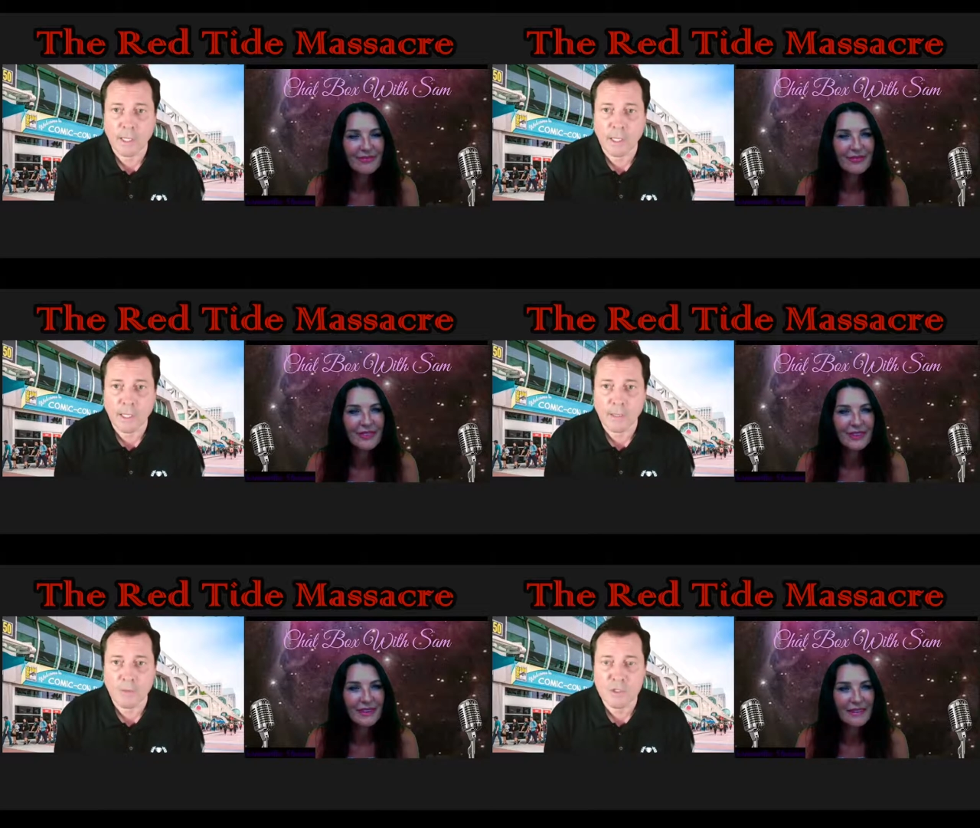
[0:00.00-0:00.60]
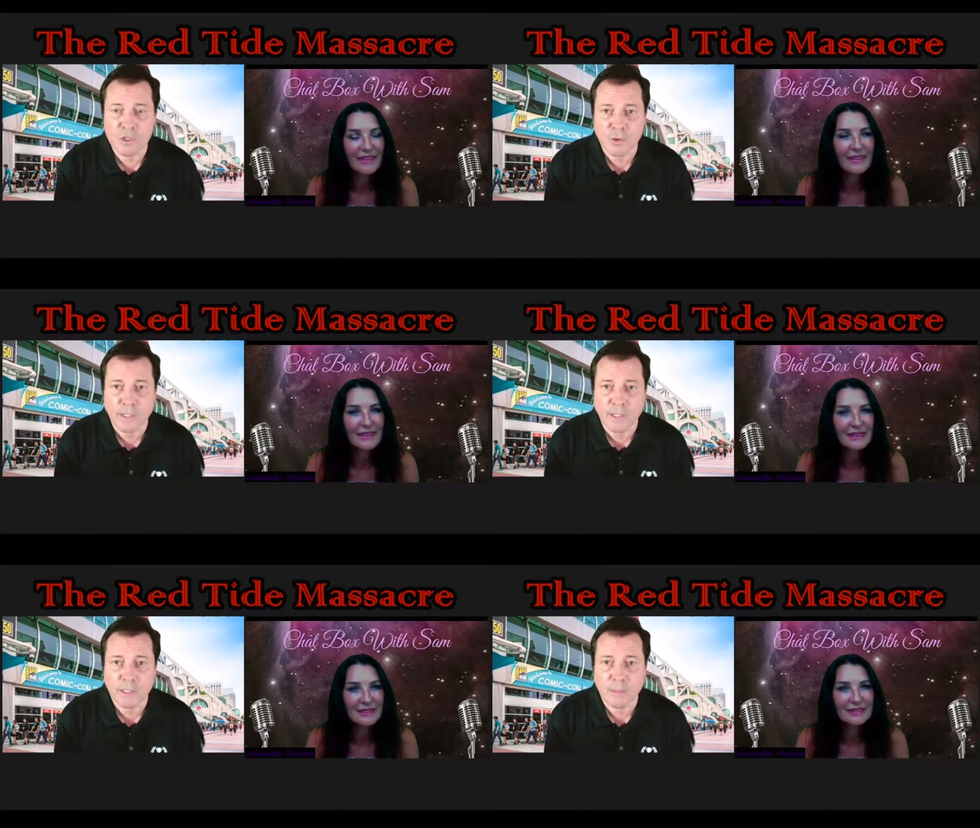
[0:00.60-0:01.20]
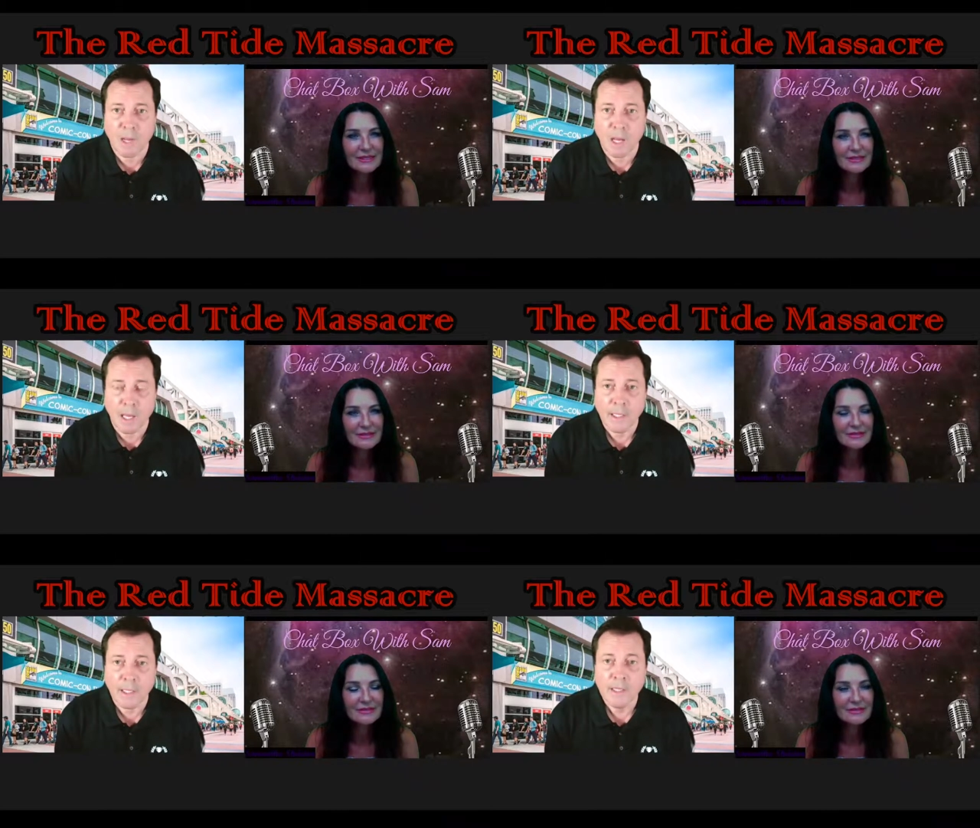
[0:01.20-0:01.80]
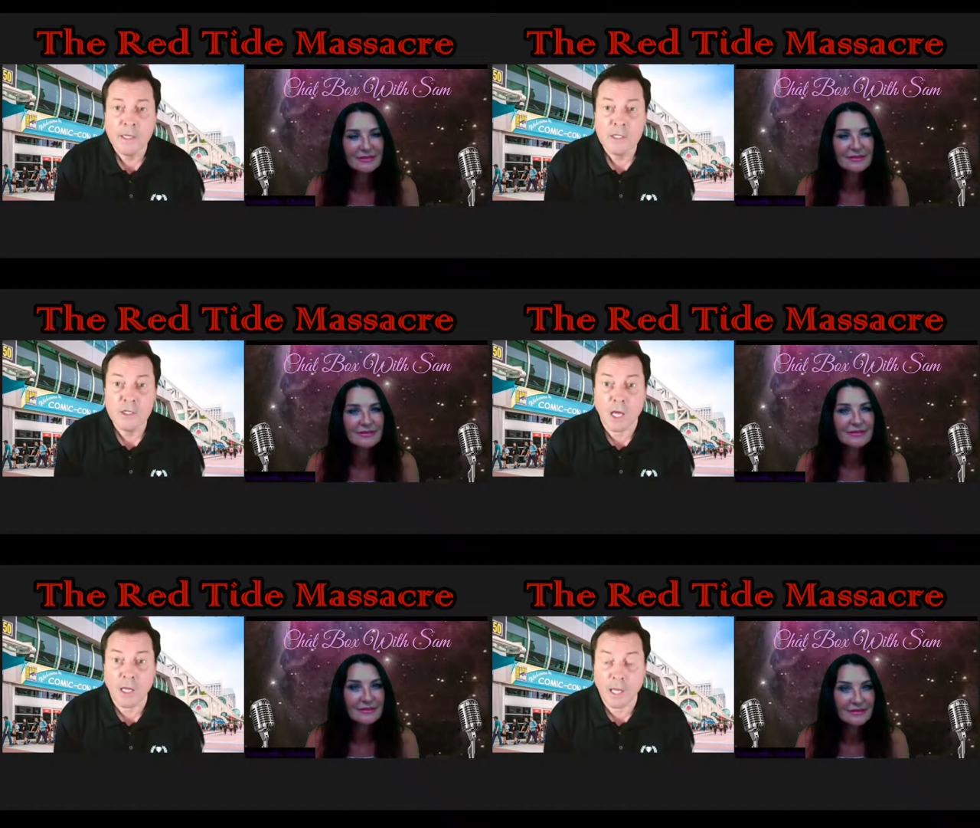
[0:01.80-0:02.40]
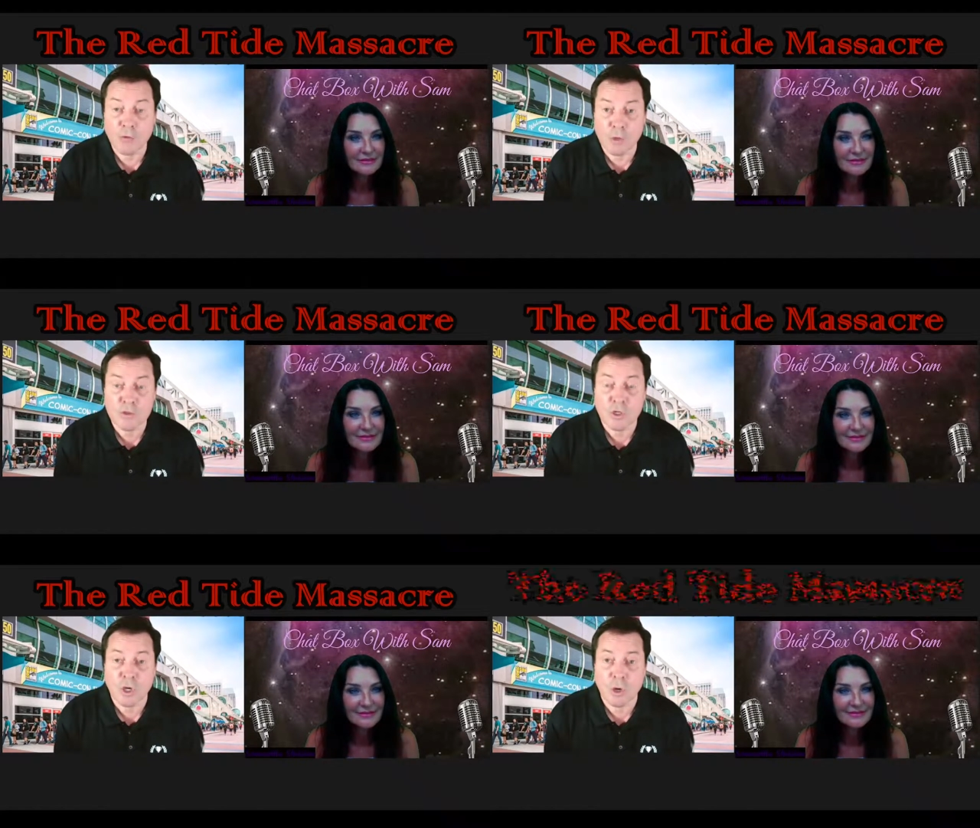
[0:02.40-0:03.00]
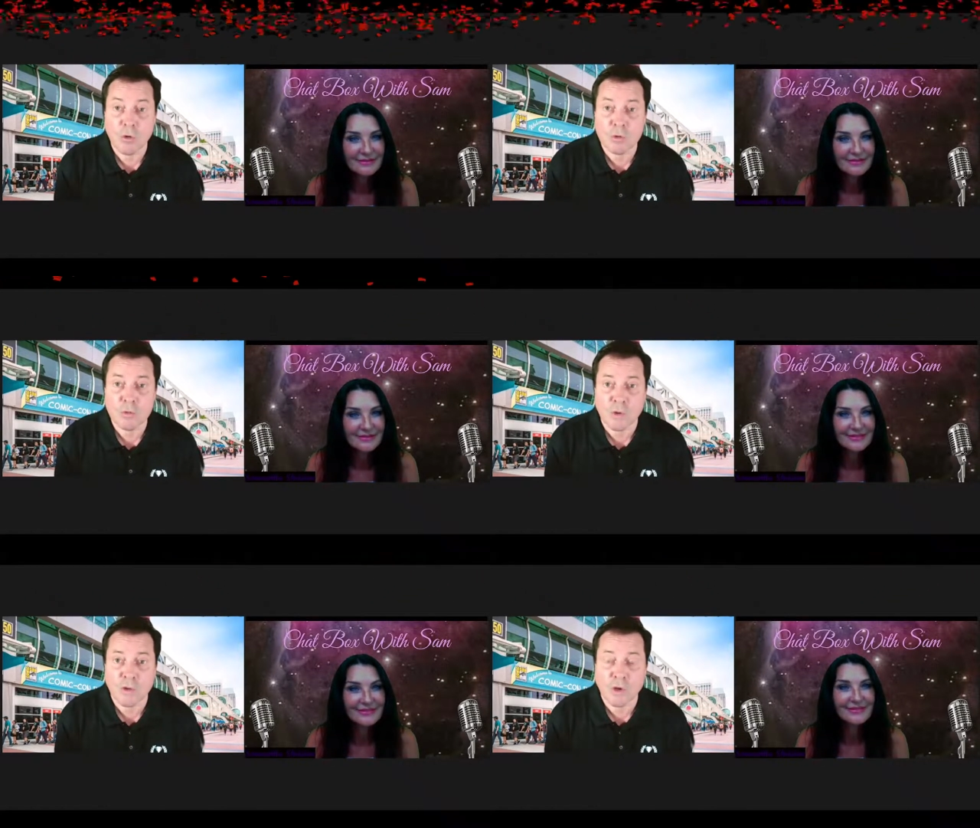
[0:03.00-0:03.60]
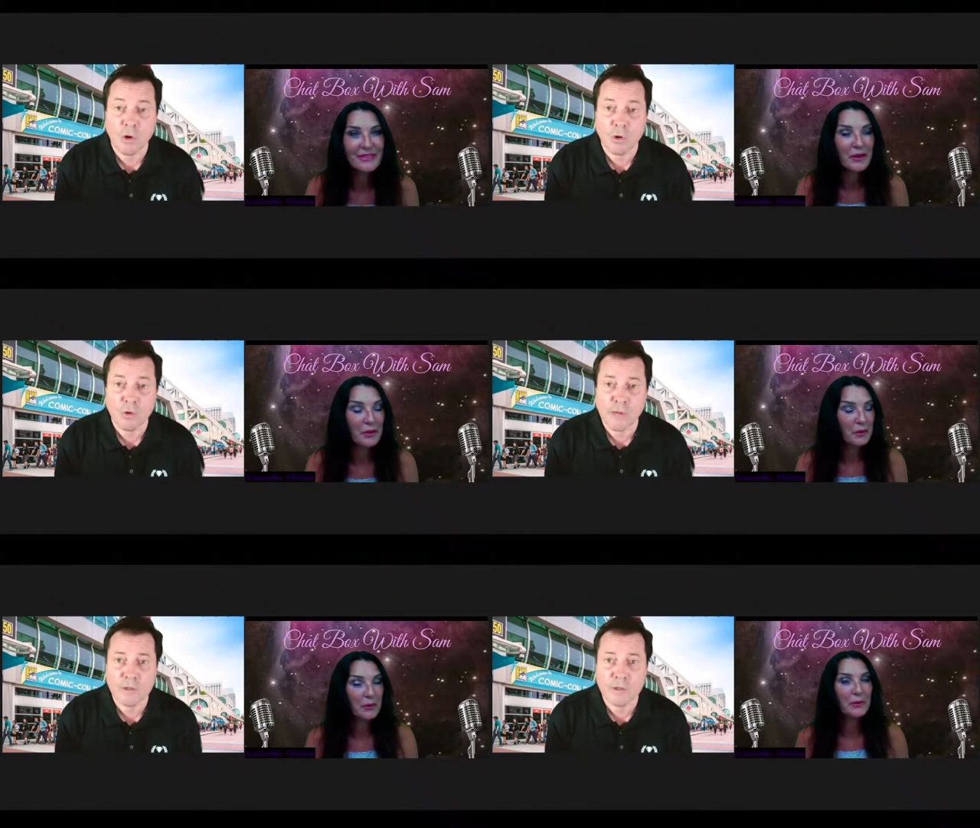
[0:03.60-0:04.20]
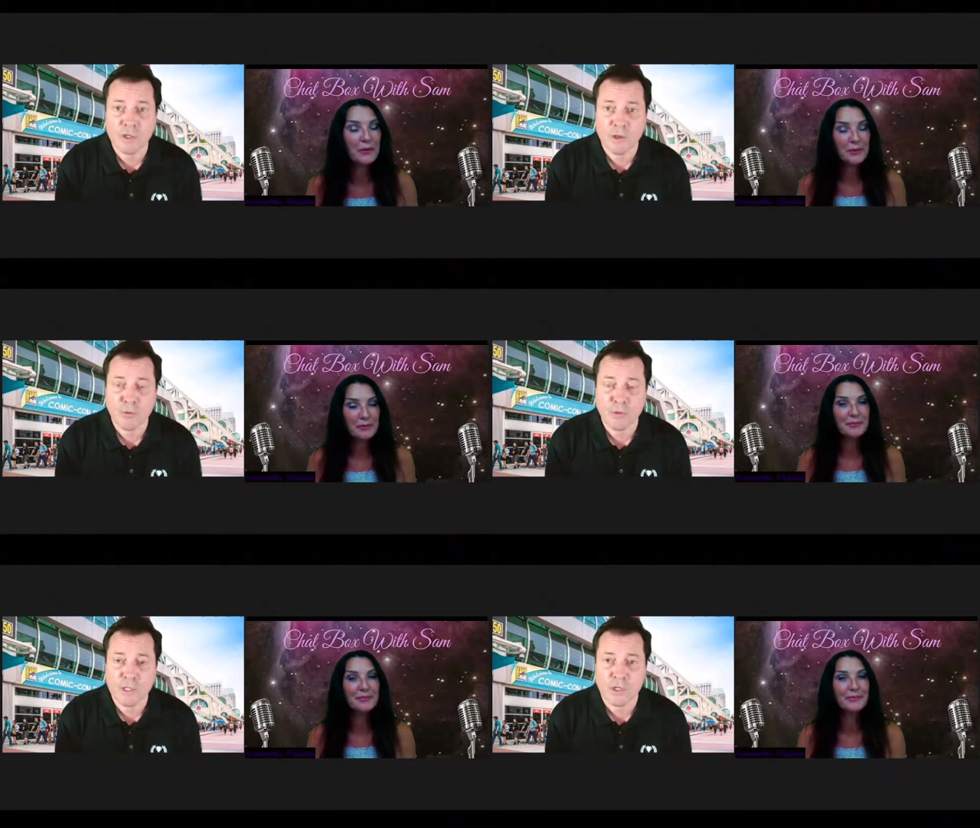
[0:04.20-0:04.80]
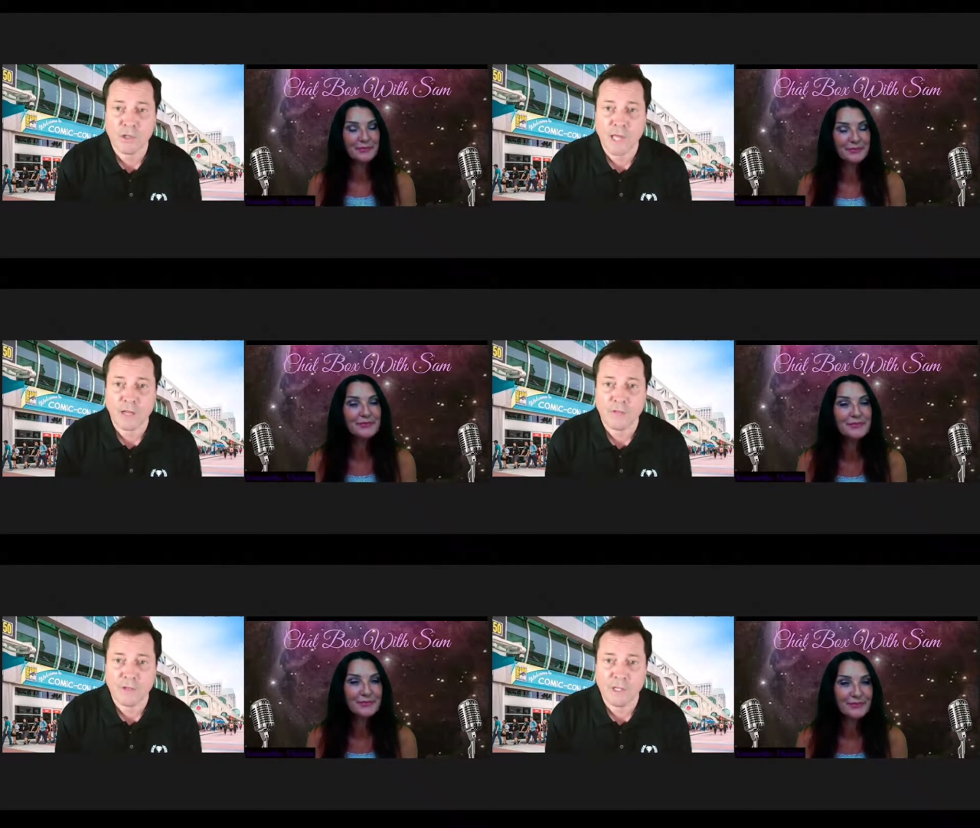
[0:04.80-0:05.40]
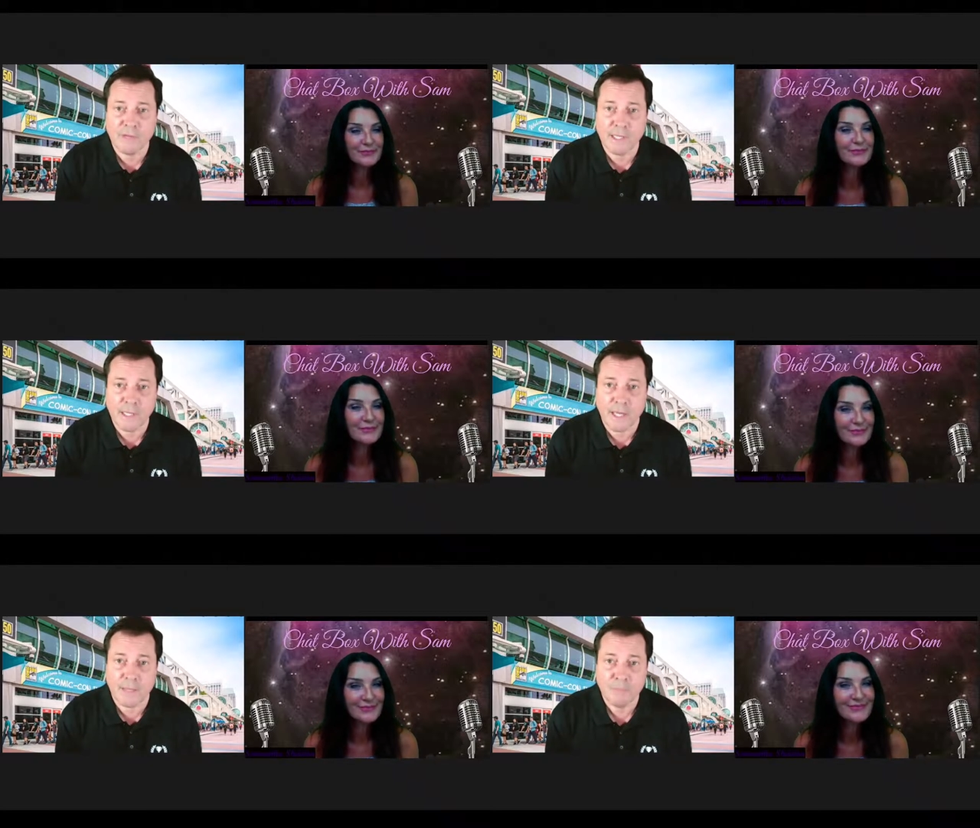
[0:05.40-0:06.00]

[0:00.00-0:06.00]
Speaker 1: and was directed by John A. Russo, who's one of the co-creators of the original Night of the Living Dead.